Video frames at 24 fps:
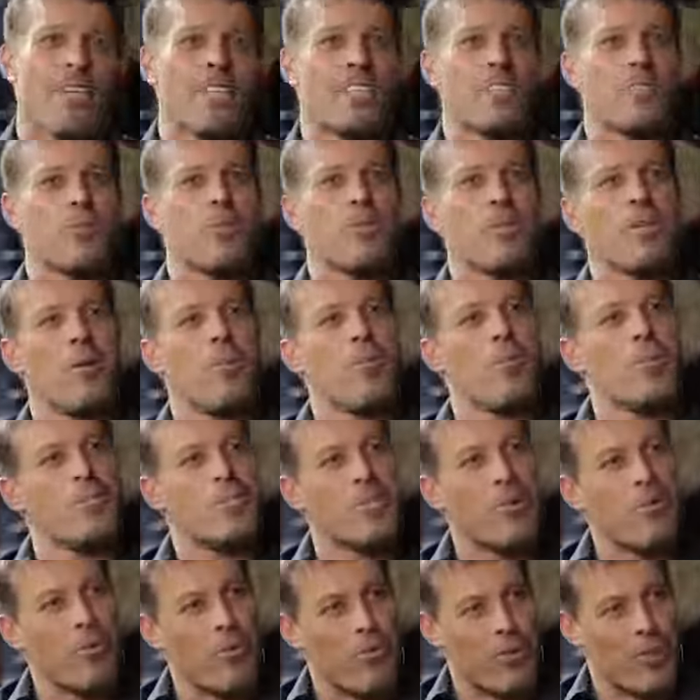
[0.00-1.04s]
And I said, well, give me
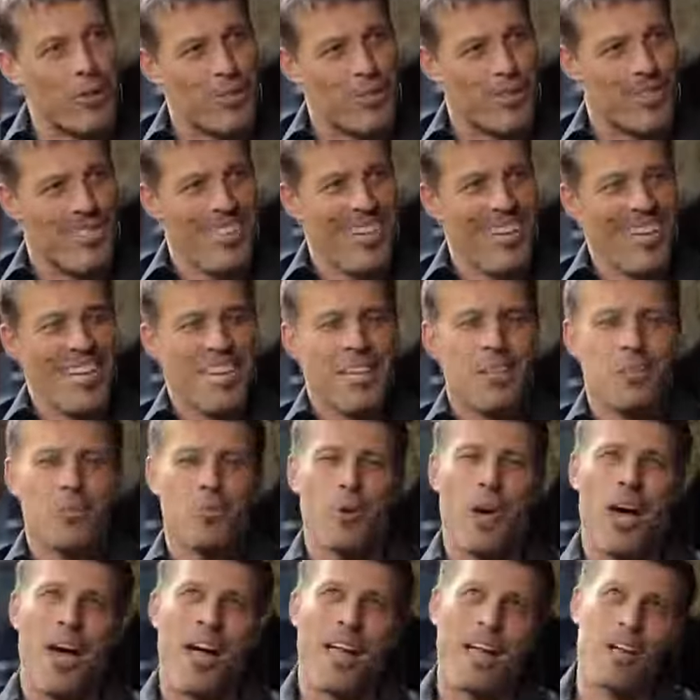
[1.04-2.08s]
the simple version. He
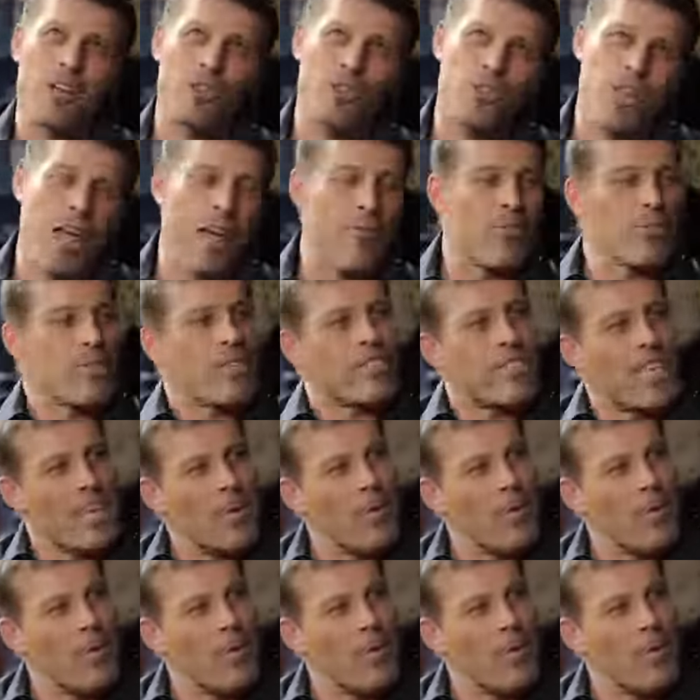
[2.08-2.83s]
goes, well, I use leverage.